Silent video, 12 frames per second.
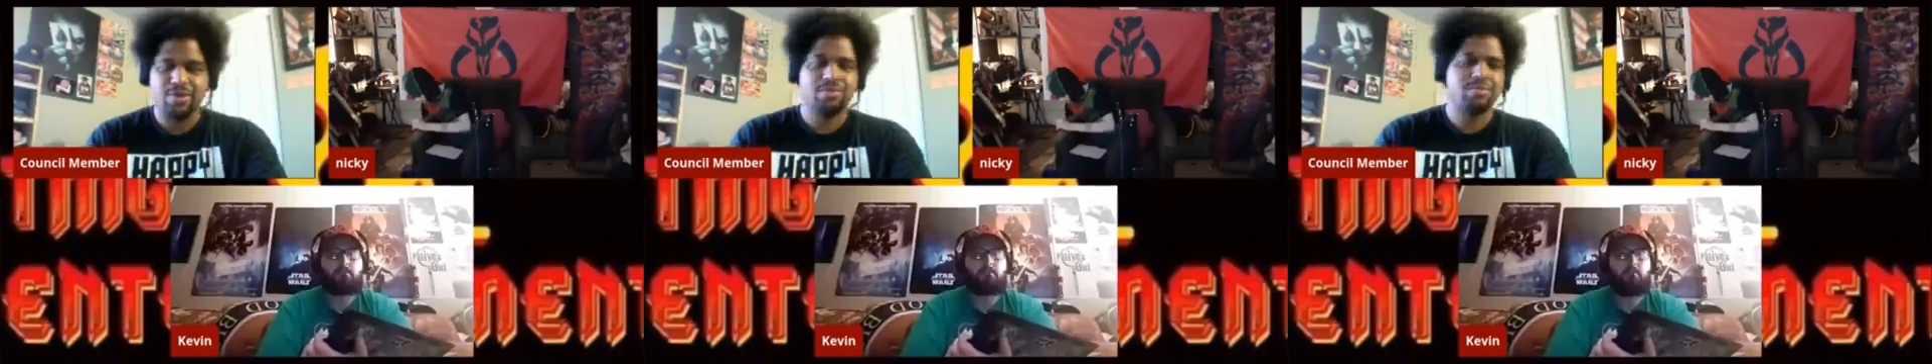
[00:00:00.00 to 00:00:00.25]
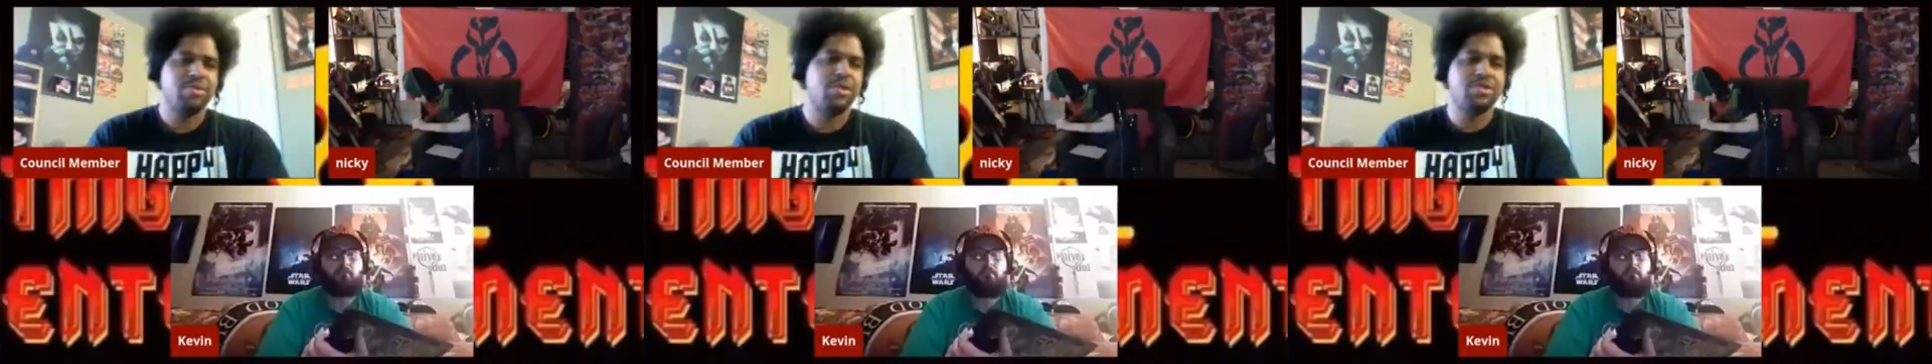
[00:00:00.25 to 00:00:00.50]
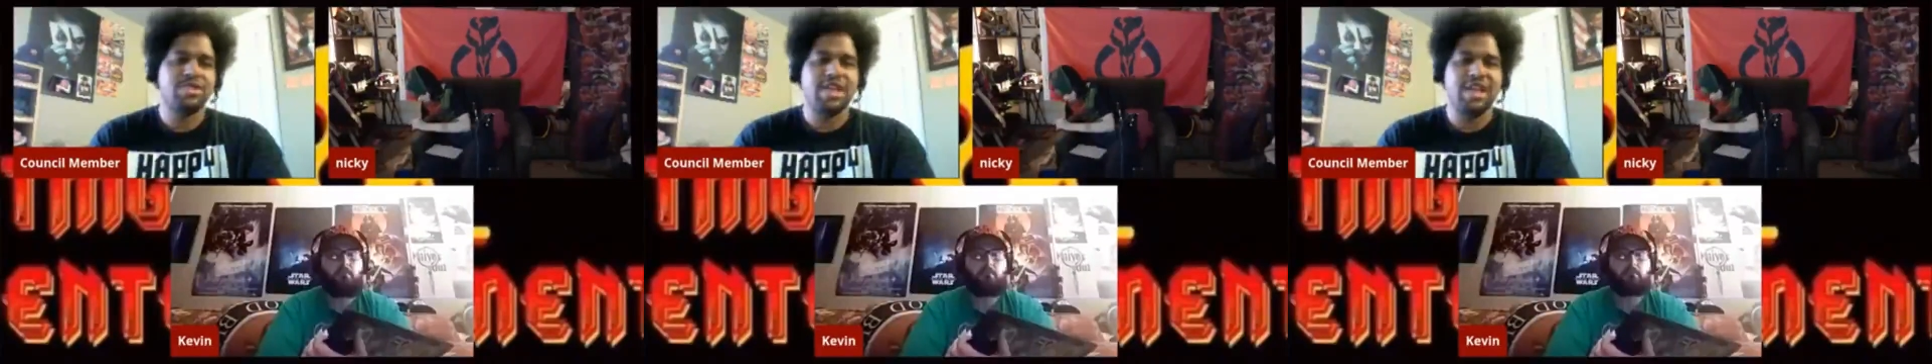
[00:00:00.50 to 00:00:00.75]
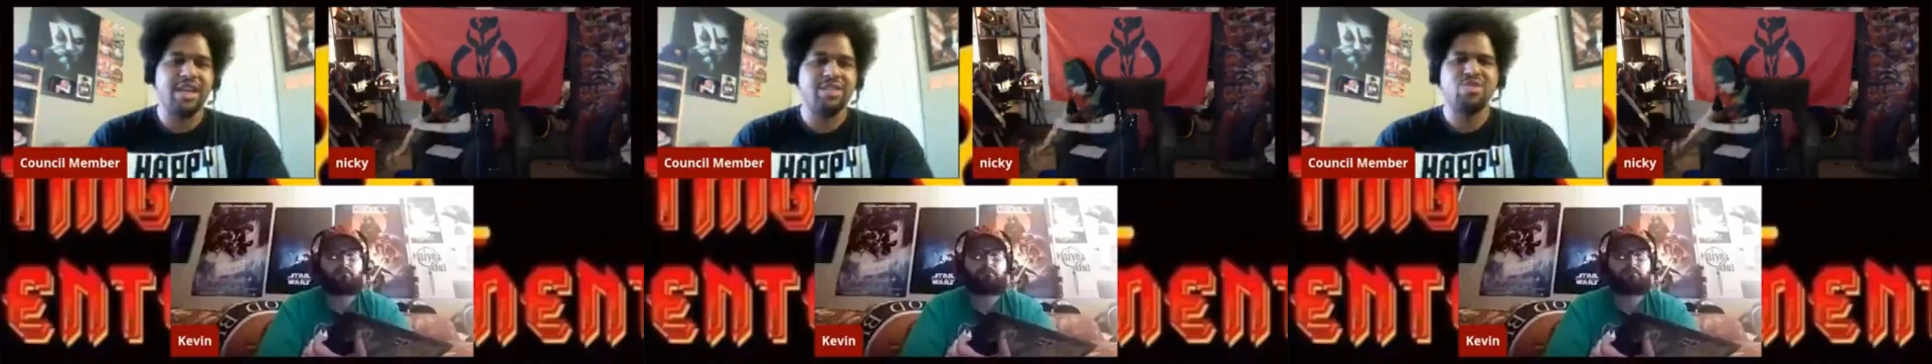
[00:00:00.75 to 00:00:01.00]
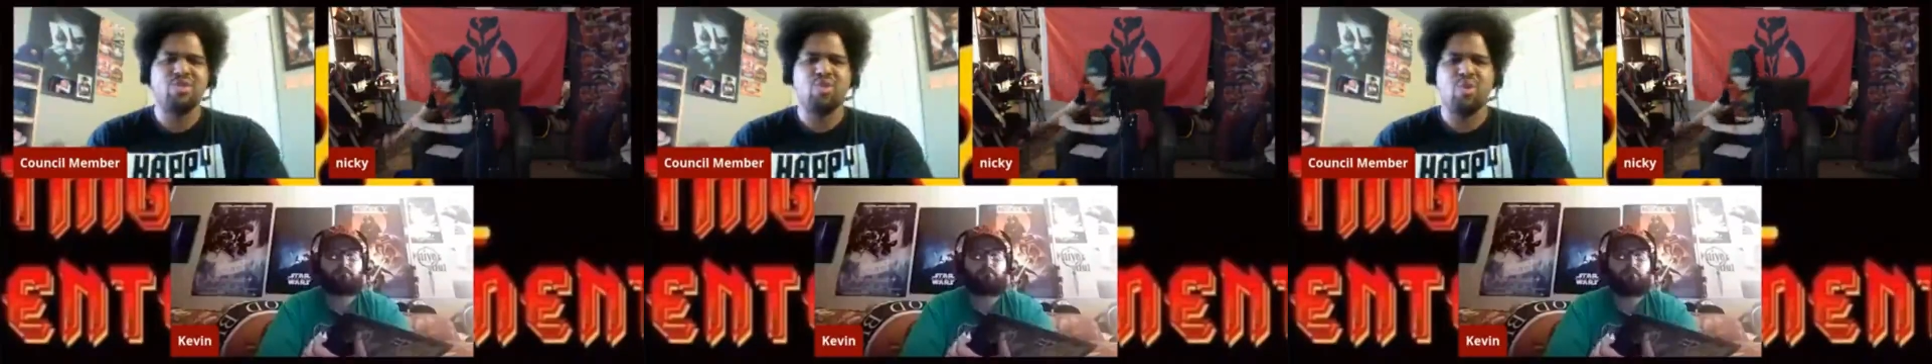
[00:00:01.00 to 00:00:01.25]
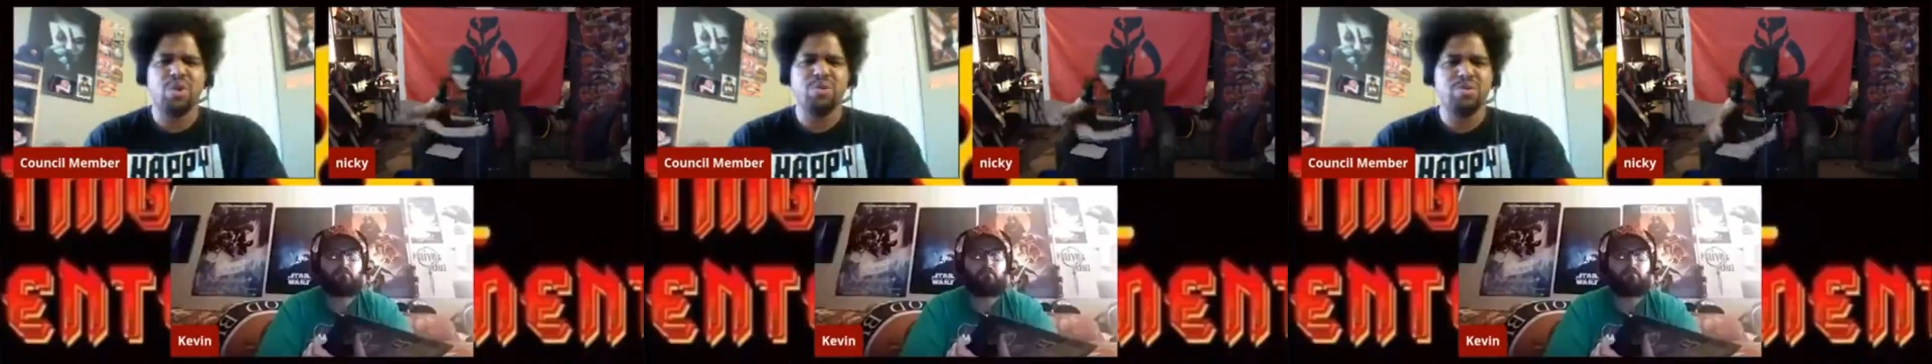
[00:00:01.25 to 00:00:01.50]
Who said it,
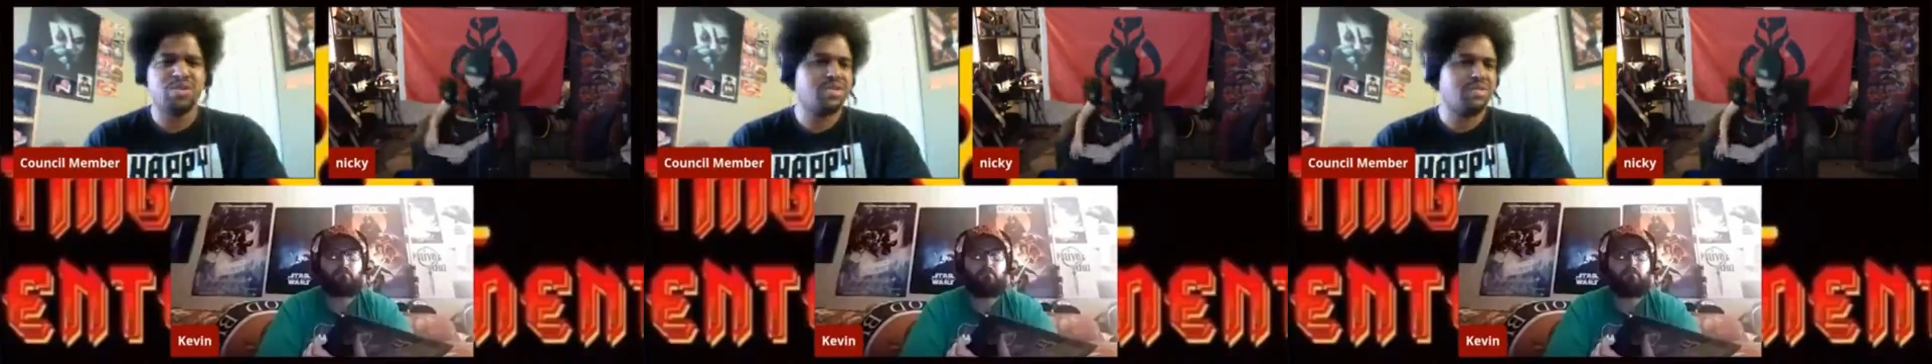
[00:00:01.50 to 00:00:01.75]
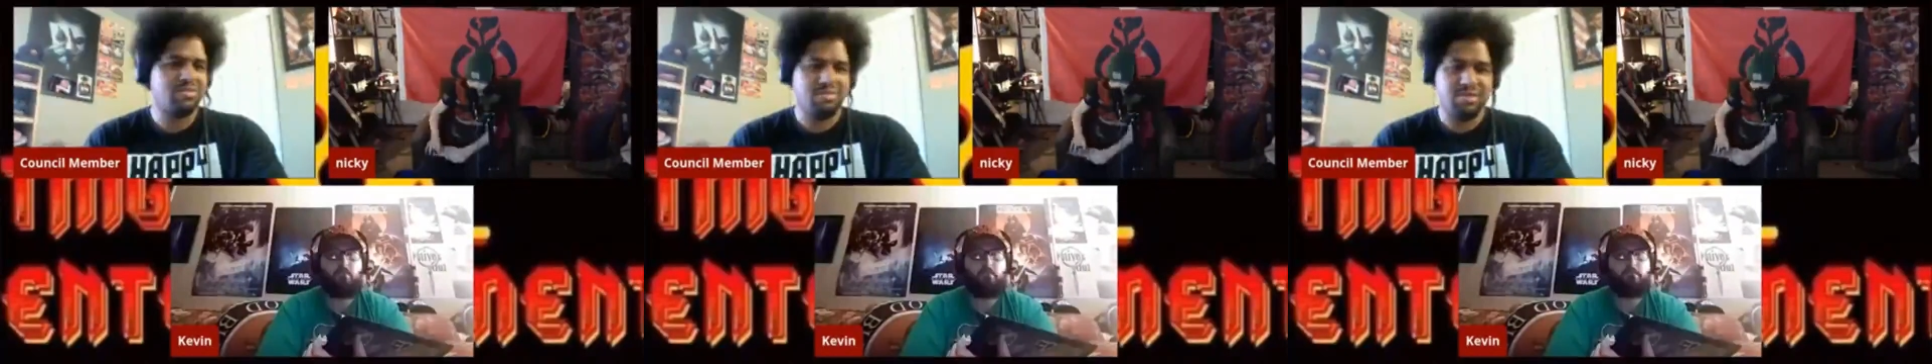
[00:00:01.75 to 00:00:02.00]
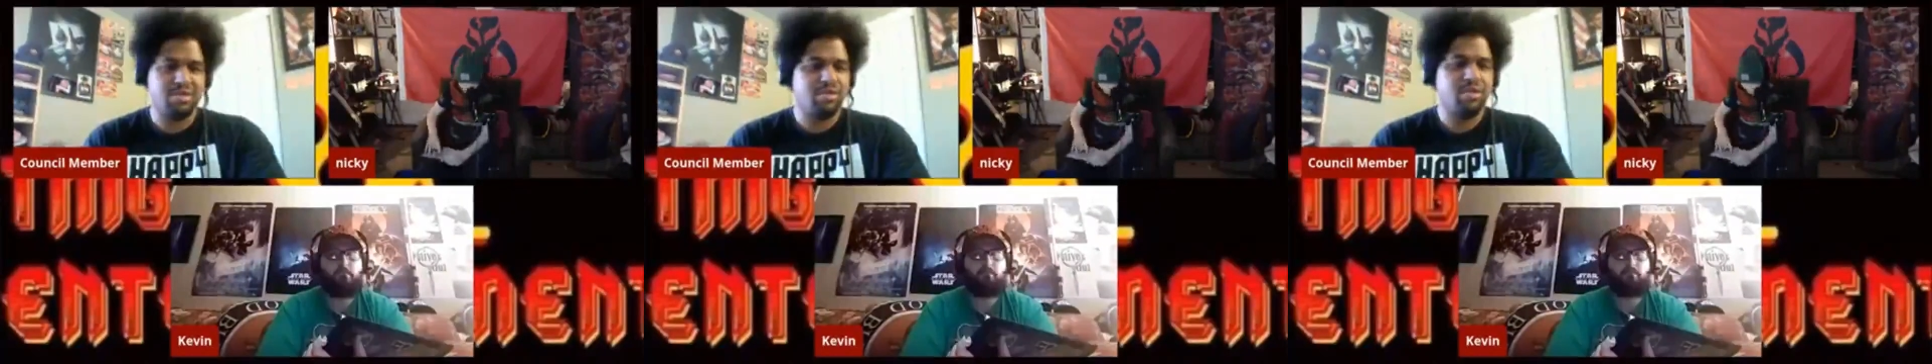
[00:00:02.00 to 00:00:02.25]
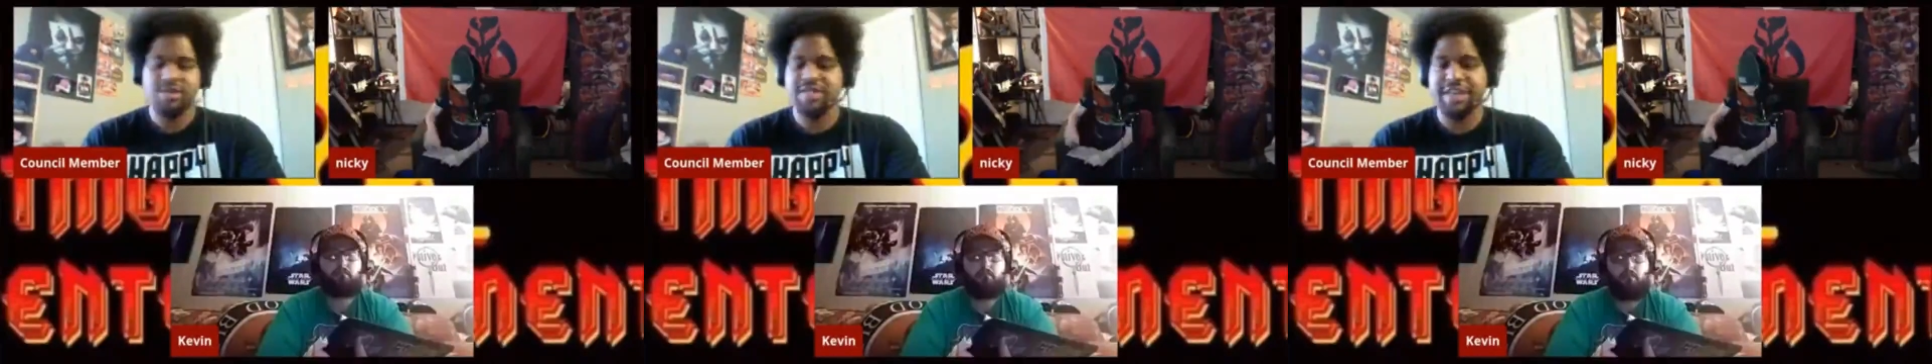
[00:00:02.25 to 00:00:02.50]
quotes, take